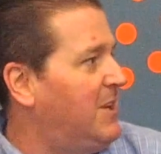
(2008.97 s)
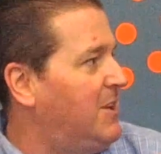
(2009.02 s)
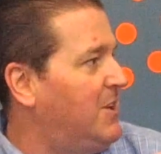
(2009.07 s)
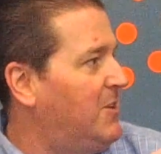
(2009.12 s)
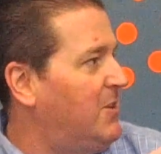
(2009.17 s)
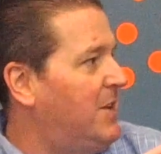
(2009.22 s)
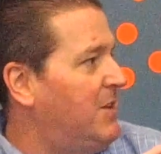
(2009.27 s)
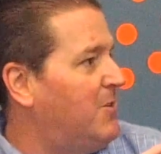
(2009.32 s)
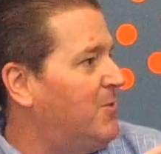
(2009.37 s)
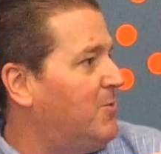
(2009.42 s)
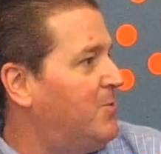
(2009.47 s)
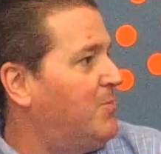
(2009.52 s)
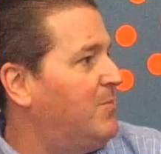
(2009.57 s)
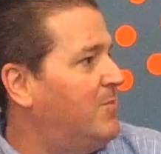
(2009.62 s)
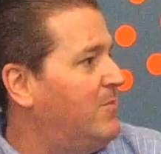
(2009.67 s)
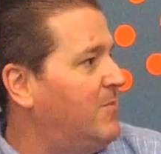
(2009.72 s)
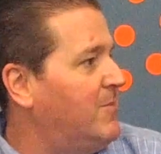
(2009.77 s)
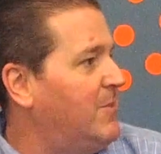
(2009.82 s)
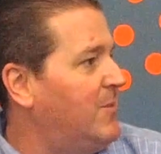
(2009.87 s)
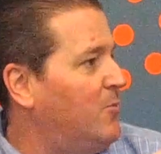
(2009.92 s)
either
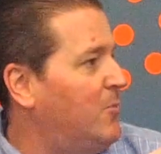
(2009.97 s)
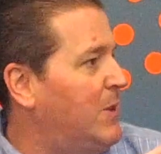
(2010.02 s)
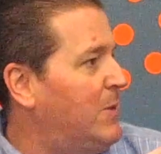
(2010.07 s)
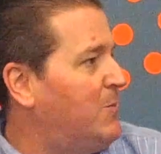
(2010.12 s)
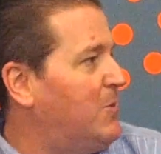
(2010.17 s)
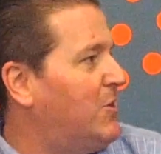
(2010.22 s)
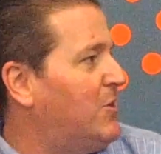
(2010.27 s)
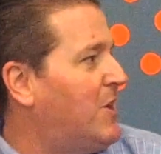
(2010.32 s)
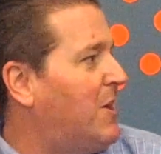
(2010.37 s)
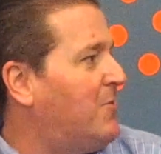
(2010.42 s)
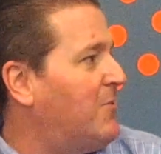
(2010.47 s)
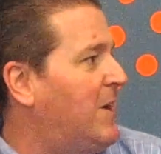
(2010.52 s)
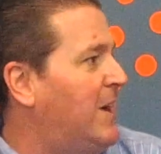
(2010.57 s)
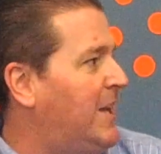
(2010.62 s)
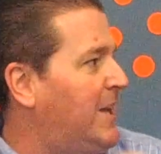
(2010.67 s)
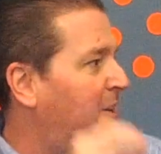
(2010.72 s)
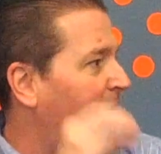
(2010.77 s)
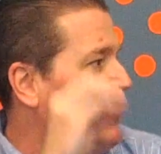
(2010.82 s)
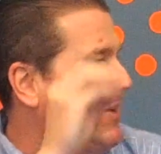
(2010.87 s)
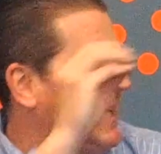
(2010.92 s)
win when you're not
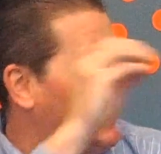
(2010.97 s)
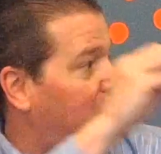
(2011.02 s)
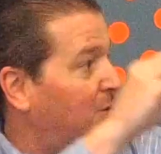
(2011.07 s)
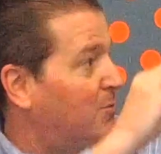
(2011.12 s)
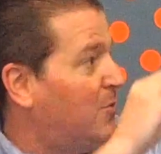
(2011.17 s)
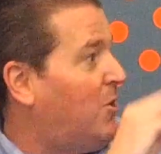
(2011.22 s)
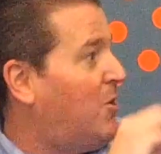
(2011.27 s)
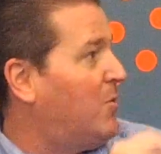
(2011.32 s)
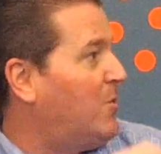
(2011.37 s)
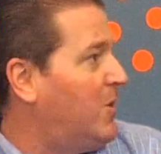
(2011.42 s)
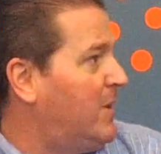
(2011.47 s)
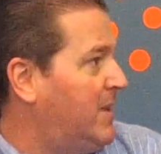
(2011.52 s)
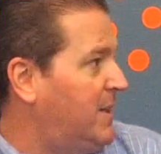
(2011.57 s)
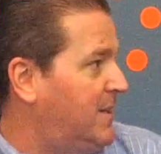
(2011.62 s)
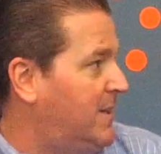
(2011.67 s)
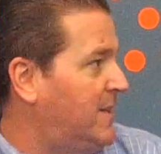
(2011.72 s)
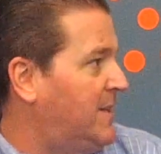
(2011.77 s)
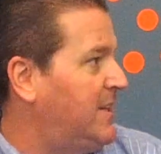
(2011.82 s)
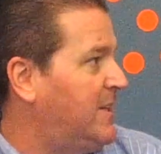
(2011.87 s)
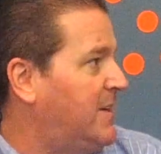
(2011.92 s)
ready, or get the wrong one that
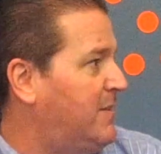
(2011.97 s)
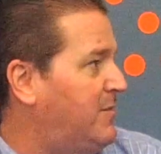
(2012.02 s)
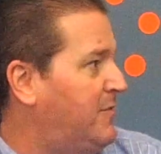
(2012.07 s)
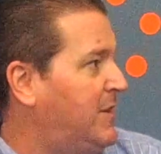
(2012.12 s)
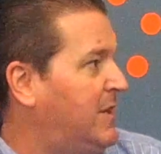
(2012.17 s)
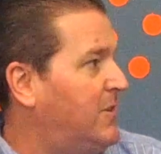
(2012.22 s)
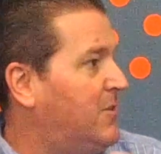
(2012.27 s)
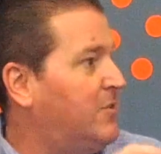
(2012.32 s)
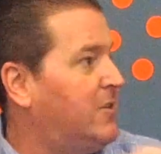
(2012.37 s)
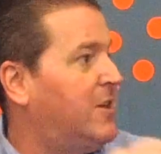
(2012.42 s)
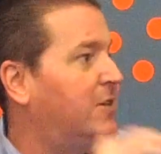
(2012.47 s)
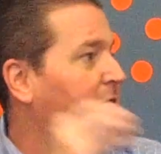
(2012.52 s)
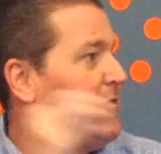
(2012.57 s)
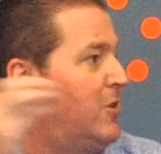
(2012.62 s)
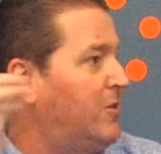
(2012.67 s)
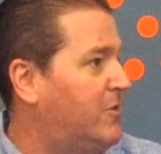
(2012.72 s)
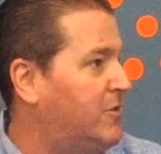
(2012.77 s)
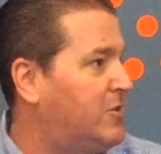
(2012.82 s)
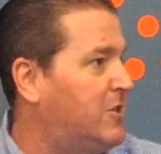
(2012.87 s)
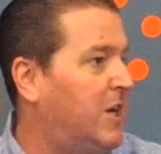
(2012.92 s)
doesn't end up fitting or doesn't
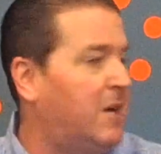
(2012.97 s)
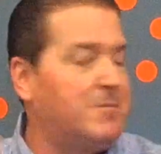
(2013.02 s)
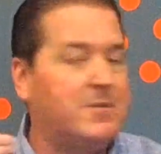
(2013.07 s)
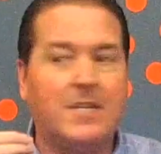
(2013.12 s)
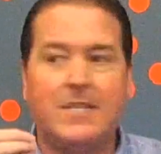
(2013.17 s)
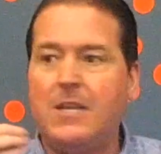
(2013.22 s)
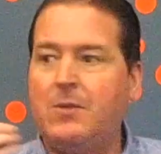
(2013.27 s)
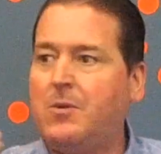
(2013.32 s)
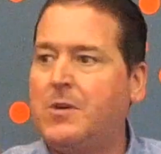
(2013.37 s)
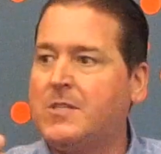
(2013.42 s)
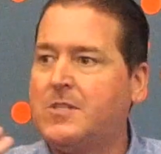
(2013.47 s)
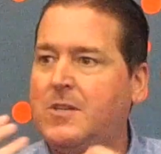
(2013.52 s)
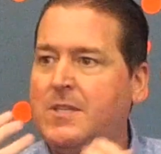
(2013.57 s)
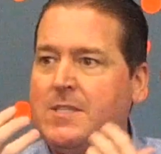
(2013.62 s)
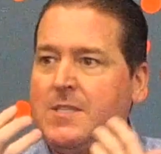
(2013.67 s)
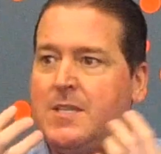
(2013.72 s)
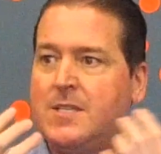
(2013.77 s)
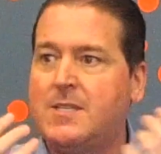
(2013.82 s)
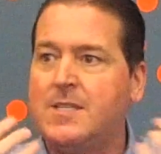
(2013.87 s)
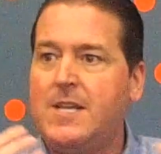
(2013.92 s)
grow the jobs like they want. So
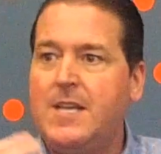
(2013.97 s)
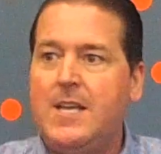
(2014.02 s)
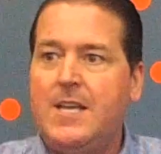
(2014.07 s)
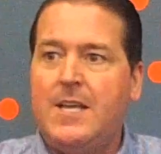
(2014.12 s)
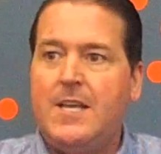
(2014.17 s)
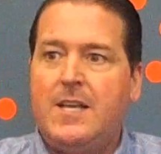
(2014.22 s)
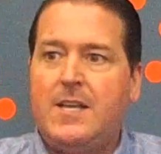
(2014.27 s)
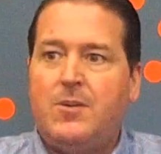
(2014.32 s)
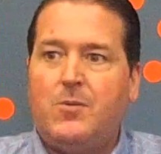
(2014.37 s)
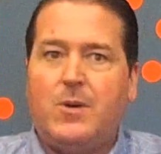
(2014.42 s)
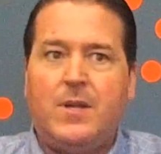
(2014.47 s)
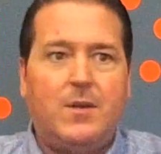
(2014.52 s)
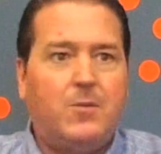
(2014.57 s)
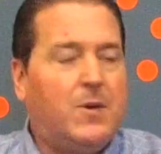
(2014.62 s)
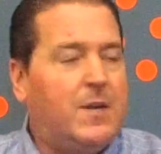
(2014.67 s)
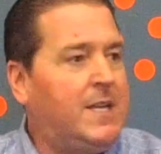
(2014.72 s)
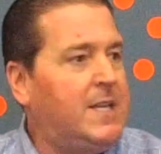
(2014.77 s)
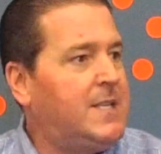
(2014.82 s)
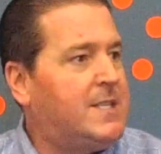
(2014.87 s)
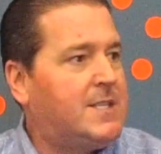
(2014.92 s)
it's just,
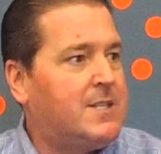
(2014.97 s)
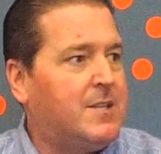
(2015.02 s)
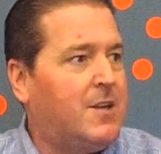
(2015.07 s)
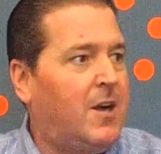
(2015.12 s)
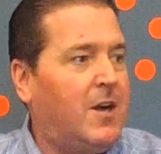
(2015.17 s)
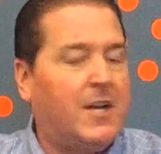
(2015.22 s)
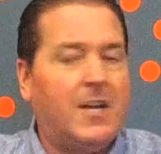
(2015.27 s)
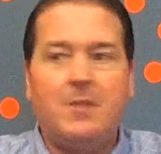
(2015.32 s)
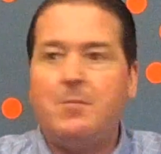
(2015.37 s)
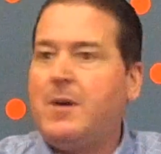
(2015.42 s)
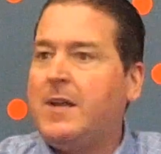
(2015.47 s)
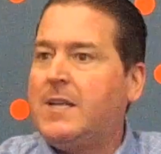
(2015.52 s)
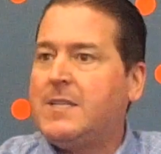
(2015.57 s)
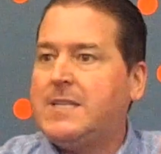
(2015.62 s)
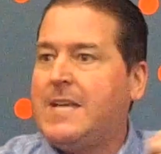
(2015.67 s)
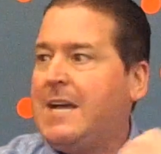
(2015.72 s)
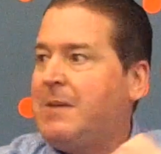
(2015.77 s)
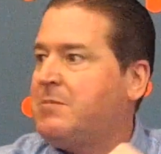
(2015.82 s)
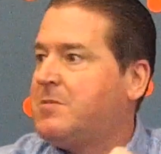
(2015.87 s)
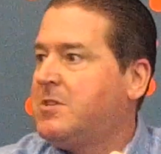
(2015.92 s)
what he's talking about
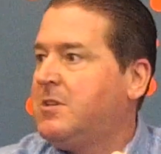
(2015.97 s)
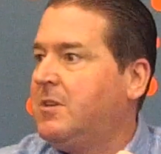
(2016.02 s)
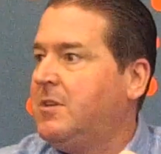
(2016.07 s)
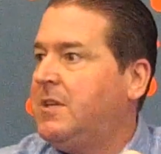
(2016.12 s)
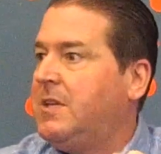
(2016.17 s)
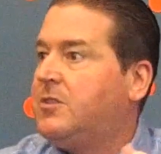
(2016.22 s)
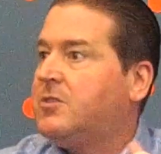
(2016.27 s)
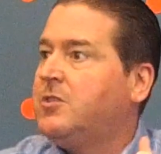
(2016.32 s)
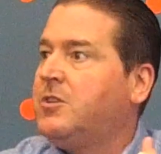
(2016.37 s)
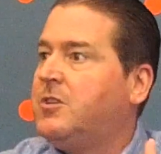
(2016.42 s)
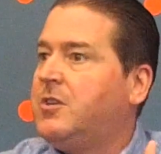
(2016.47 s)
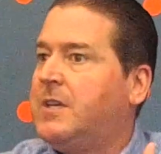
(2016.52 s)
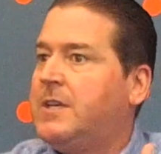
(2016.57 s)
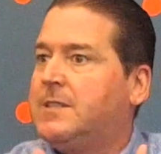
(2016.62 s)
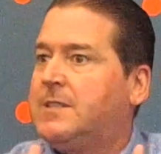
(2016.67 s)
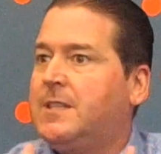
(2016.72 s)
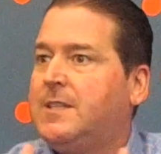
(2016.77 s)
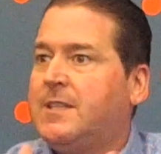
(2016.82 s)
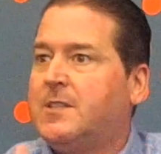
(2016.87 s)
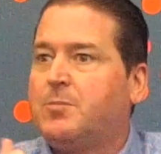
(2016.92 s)
is absolutely true,
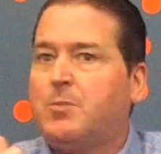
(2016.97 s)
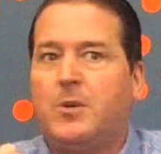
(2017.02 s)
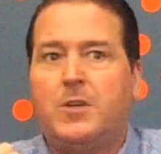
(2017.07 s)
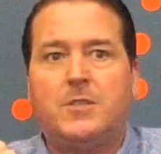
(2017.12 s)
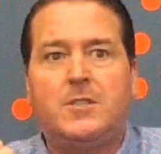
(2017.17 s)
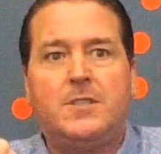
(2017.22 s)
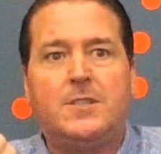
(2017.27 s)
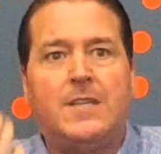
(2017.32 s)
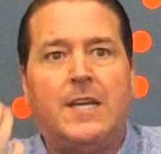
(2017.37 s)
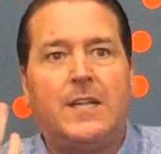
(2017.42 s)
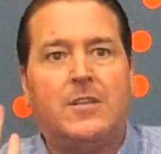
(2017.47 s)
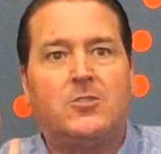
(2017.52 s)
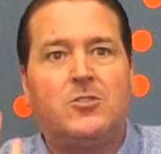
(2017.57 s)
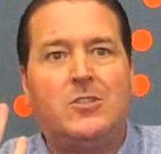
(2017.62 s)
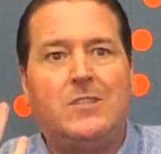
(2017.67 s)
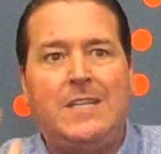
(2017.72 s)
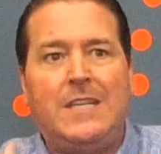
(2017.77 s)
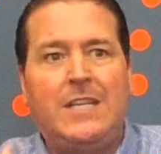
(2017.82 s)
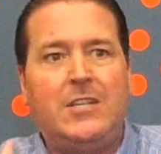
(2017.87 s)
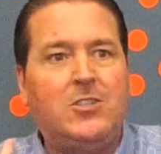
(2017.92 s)
is that this person's got to
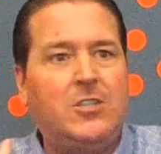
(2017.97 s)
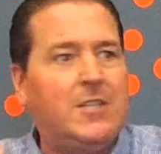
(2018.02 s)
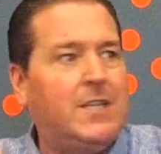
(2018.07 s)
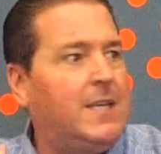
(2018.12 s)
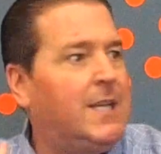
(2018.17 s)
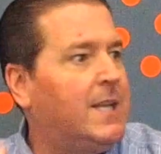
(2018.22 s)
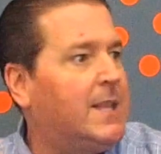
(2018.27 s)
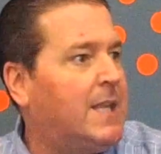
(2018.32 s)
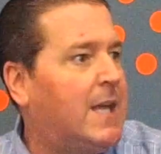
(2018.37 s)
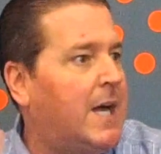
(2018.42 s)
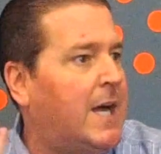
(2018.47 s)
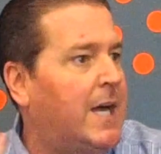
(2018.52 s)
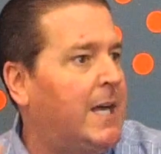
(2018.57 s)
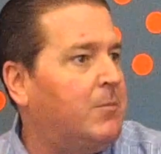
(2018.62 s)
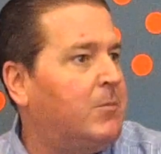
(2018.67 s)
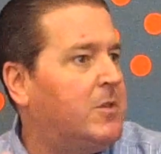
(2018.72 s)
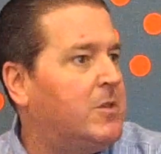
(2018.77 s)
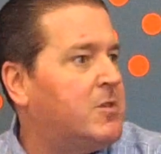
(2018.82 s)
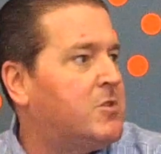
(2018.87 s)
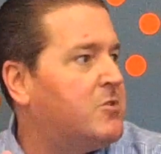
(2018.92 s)
strategically
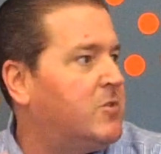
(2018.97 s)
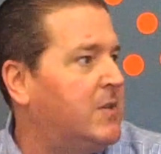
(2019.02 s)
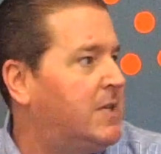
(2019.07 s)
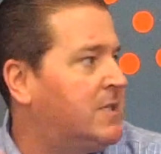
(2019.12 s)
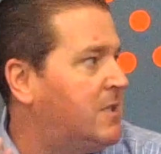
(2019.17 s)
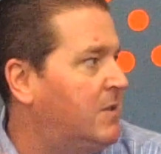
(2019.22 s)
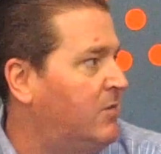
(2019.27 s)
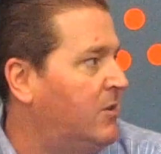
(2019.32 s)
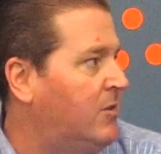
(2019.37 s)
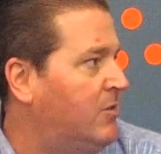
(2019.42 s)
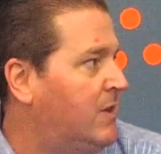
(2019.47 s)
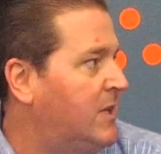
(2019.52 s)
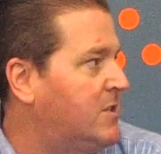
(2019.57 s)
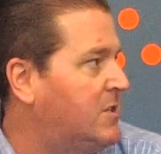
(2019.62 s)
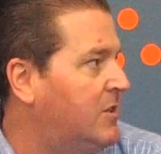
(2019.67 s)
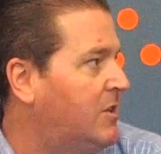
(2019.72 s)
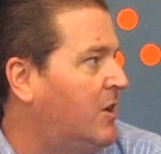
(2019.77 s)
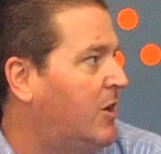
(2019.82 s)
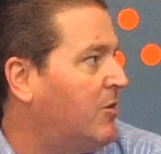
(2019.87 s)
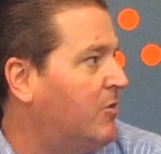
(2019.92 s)
align with the strengths of your
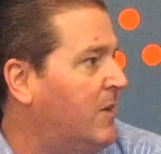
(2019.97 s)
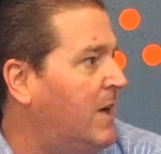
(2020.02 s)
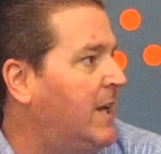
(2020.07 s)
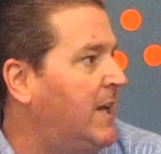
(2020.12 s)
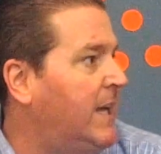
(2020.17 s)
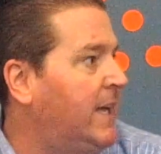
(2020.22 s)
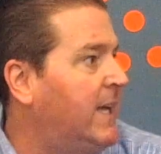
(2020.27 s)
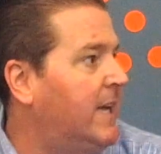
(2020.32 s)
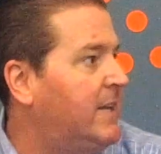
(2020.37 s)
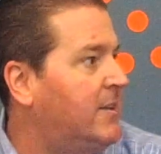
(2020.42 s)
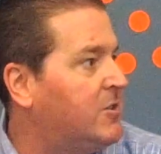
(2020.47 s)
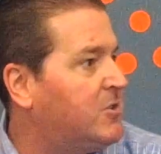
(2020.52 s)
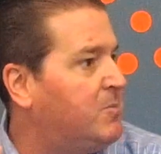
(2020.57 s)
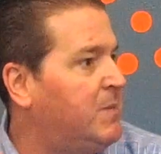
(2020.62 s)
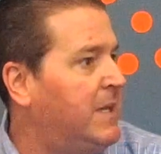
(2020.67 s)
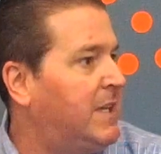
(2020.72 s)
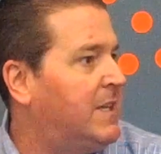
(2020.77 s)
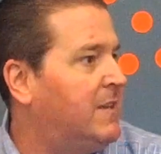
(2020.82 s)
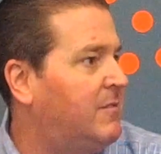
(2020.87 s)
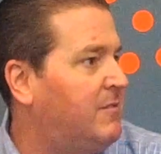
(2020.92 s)
region already and just
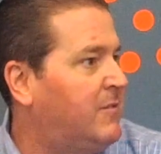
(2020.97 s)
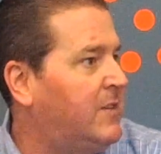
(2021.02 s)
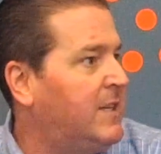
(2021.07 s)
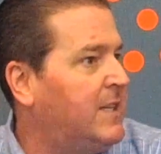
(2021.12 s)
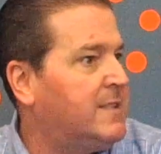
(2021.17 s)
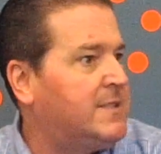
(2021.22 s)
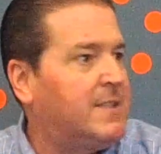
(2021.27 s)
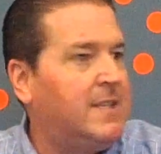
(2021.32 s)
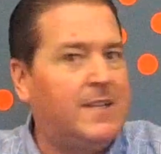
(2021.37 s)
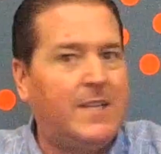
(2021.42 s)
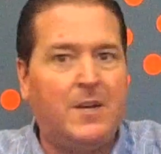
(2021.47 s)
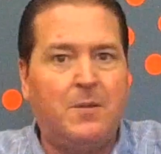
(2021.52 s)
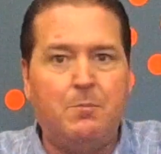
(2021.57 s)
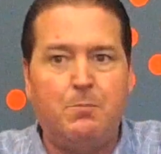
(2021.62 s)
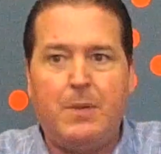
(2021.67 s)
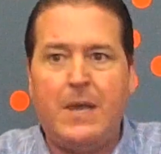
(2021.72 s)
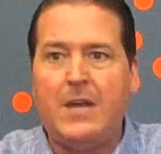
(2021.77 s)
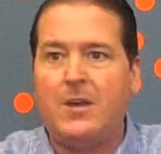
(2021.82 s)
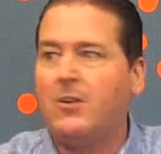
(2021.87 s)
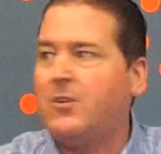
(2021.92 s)
be convinced that they're
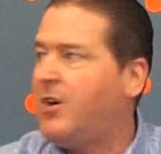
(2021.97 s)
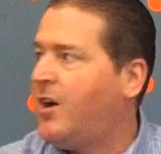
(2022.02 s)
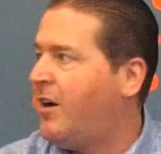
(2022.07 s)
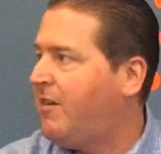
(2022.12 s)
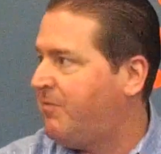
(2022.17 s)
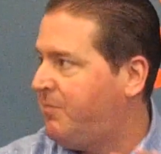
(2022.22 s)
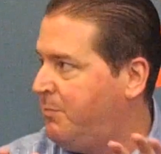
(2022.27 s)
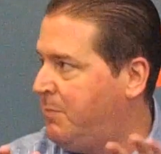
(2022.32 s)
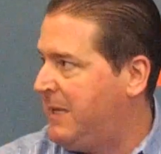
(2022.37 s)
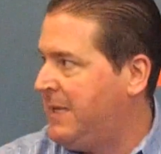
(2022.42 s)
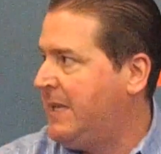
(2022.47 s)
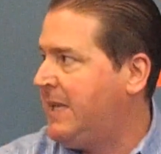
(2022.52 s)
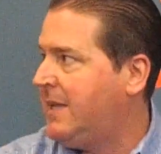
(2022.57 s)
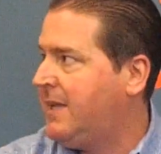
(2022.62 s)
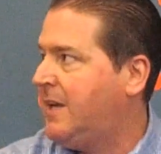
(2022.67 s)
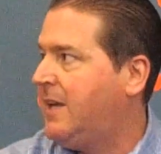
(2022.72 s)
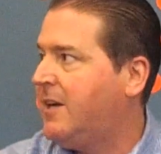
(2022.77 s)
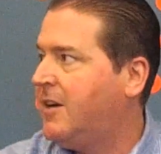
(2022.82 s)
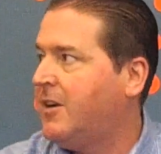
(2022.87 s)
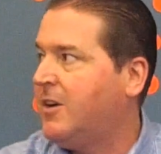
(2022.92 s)
better off
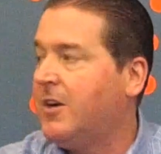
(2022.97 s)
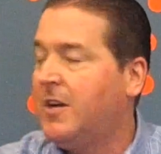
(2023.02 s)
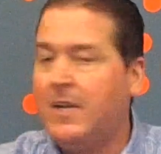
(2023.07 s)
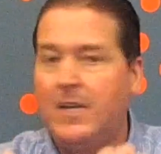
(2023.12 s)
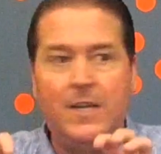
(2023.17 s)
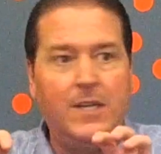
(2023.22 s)
being here